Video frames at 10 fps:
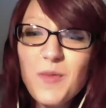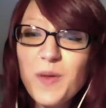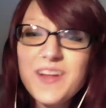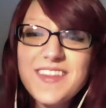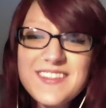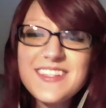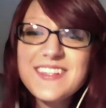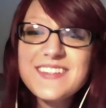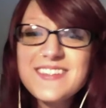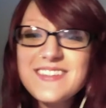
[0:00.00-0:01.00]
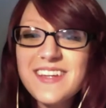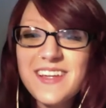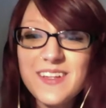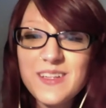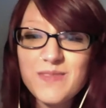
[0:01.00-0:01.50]
of the cities is like
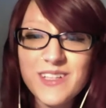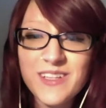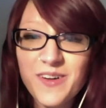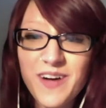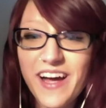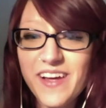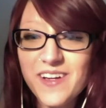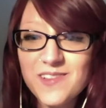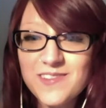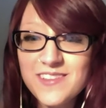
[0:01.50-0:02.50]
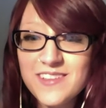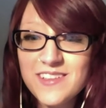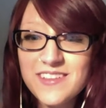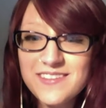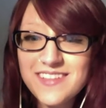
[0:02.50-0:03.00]
Cleveland, Ohio.
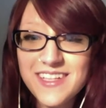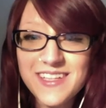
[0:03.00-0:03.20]
Like,